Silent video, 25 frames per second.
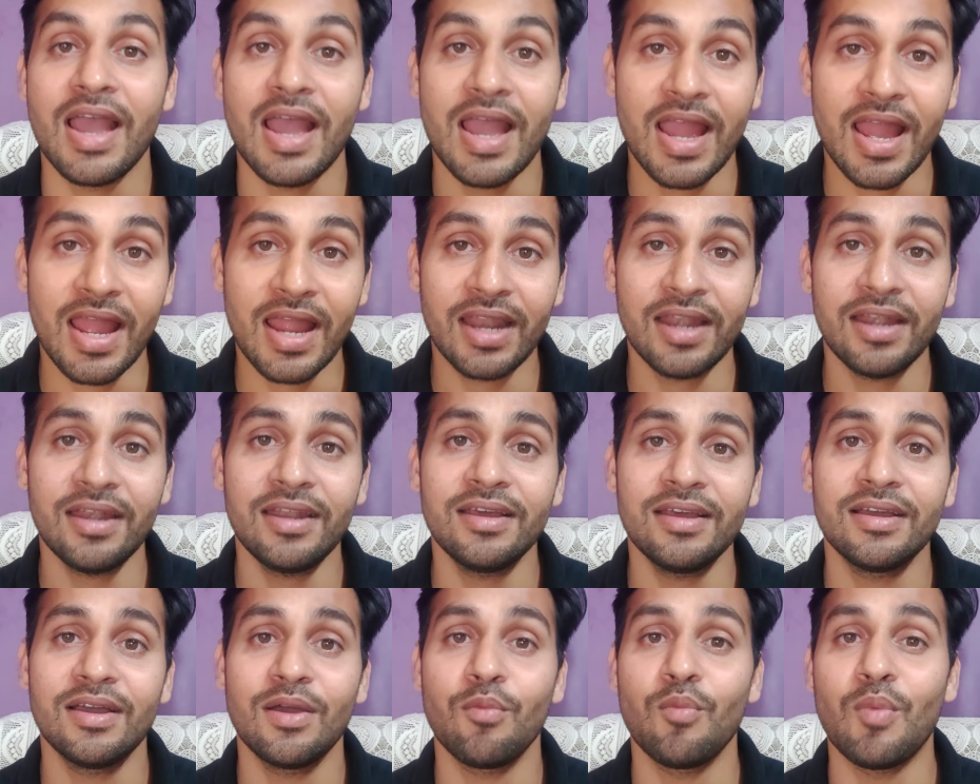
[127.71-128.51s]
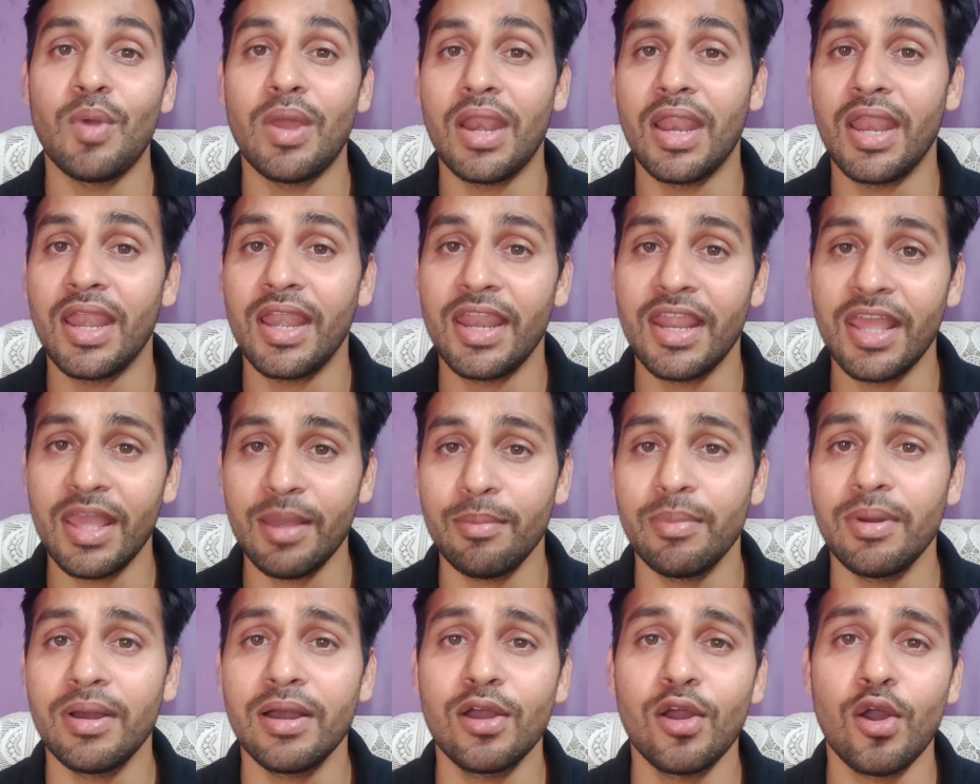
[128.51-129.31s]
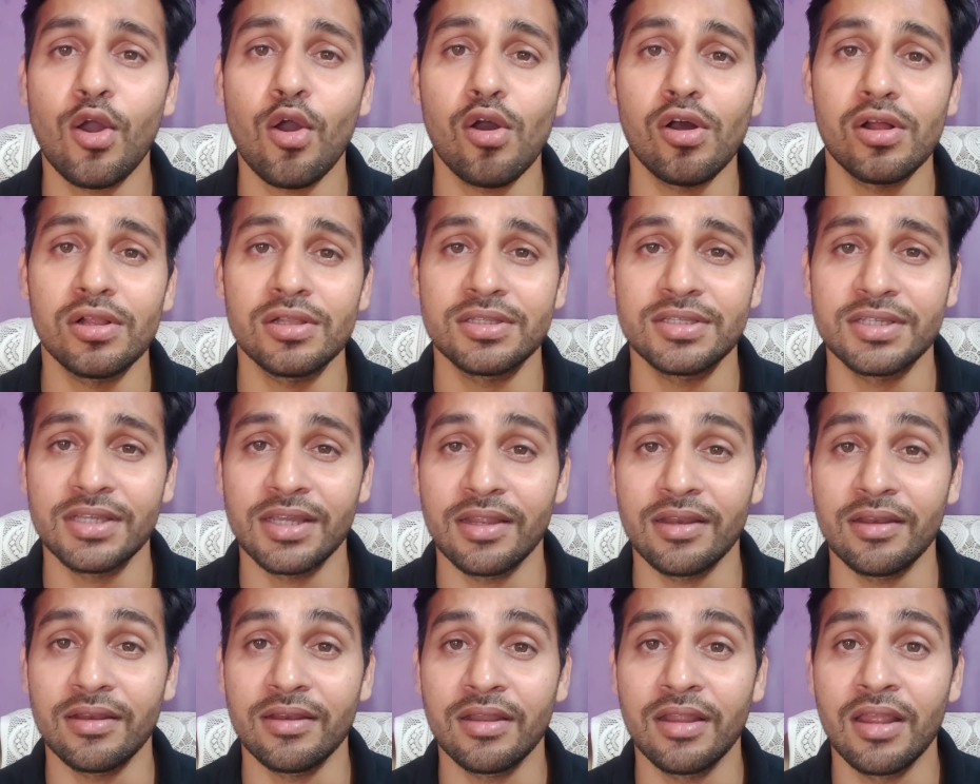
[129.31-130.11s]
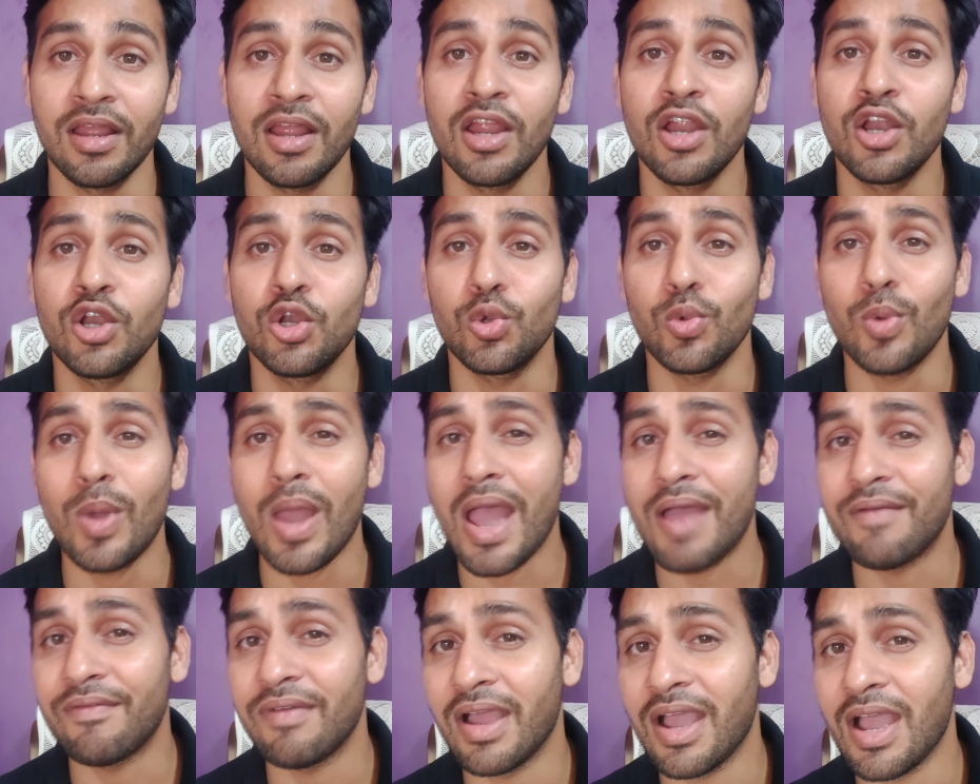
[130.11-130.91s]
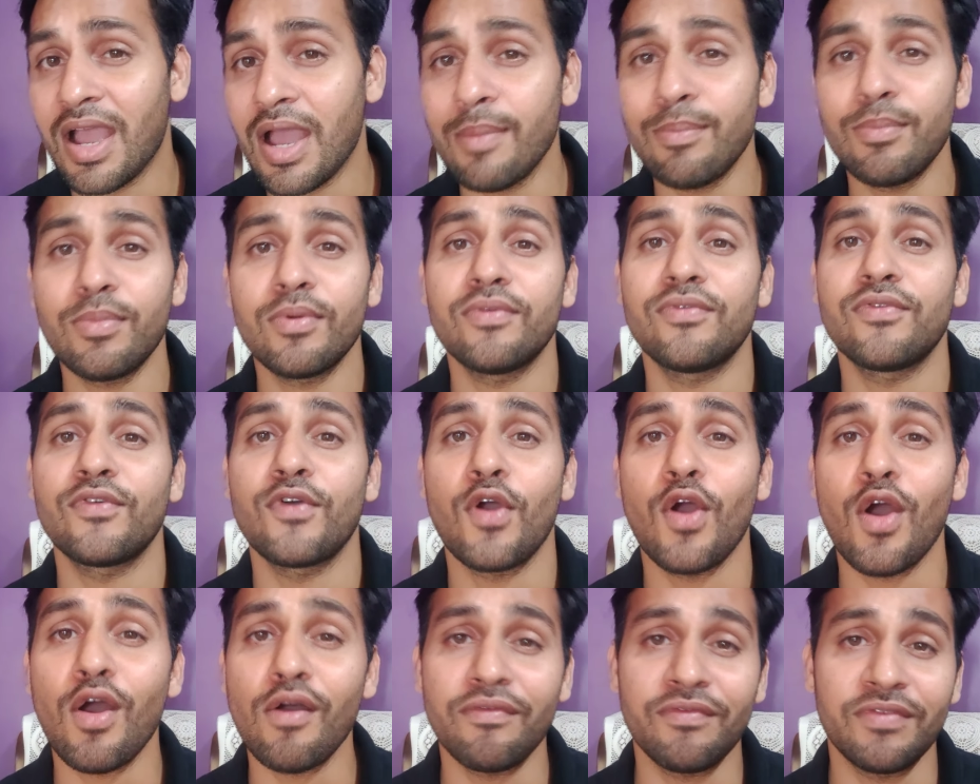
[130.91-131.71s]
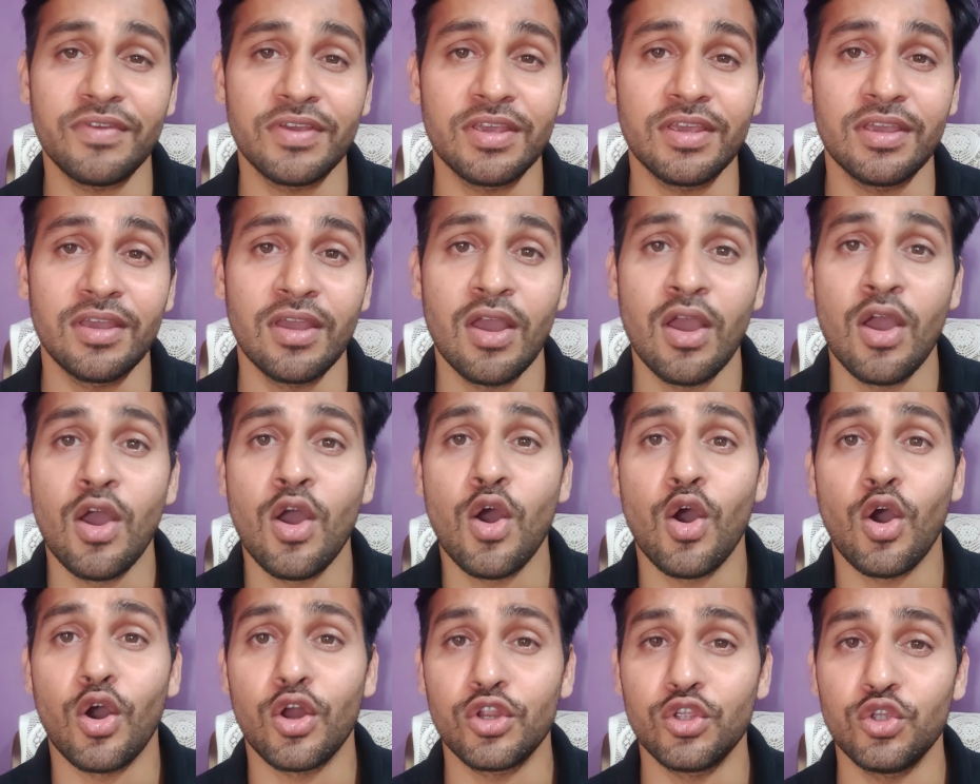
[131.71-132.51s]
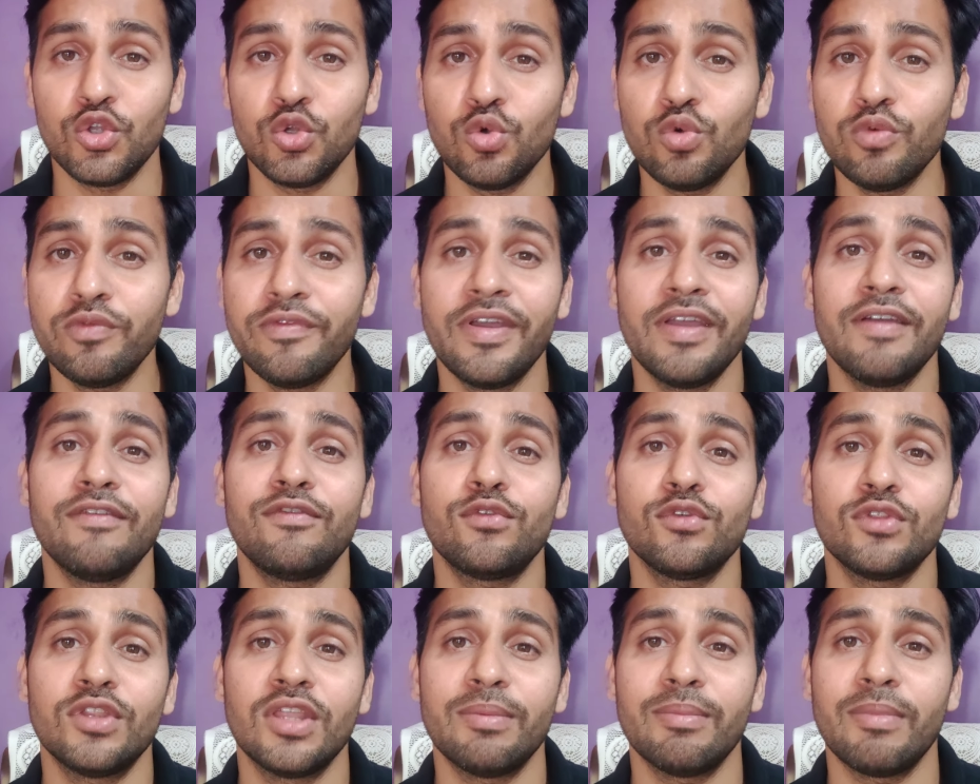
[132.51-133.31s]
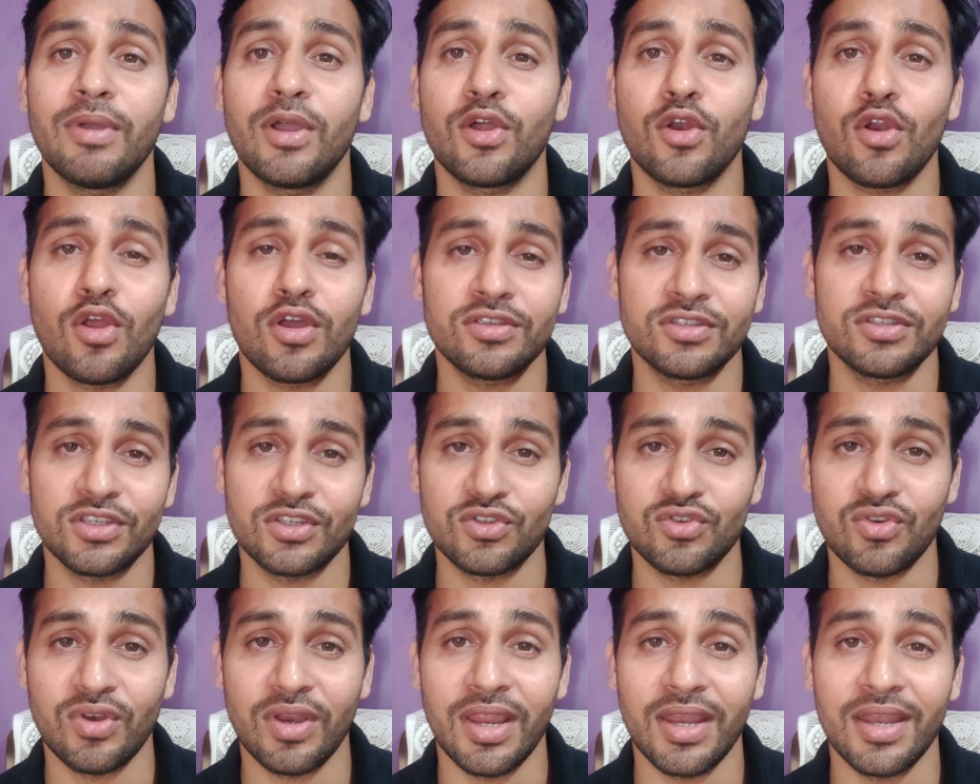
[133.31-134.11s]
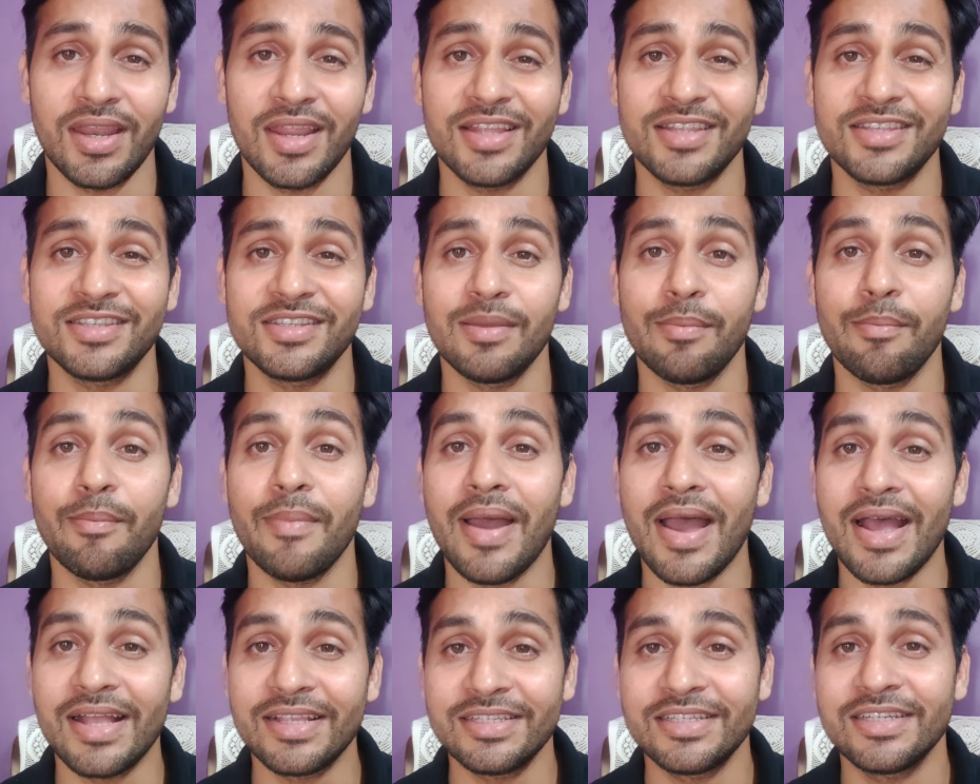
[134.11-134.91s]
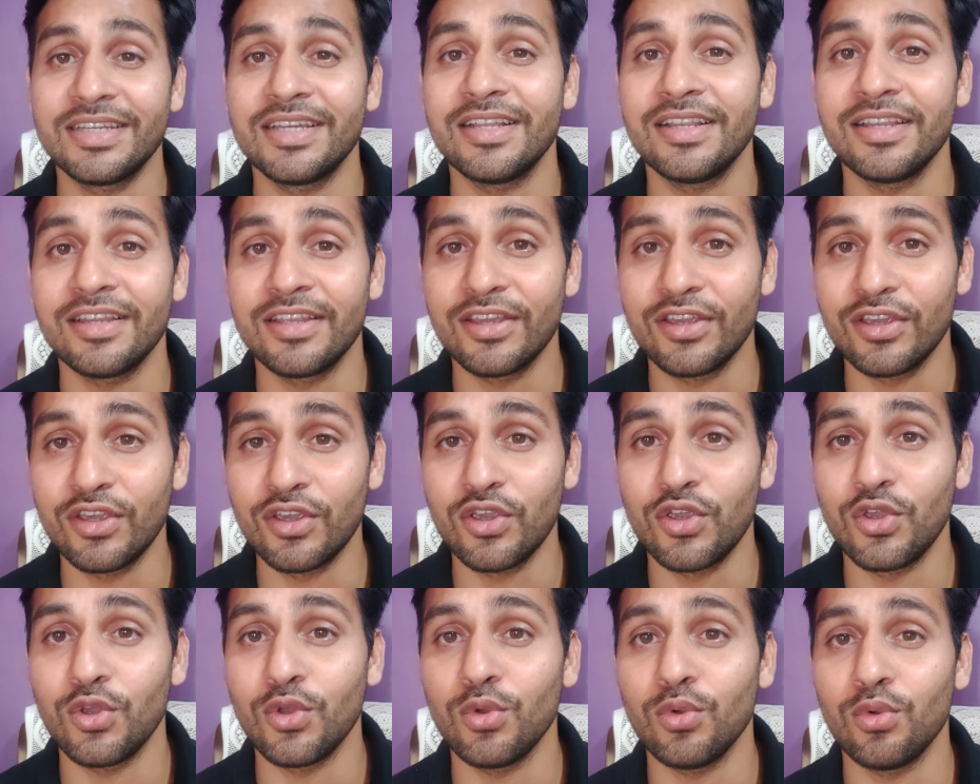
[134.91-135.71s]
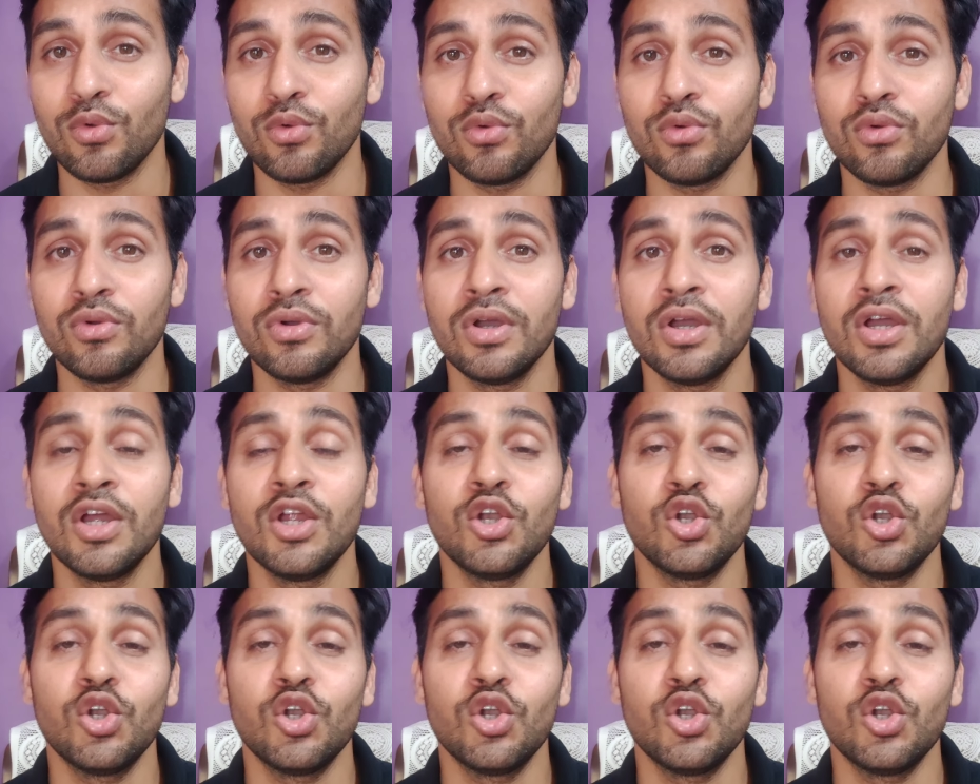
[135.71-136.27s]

And when a neighbor calls in to have a cup of coffee or you wave to them across the street, it's a magical cue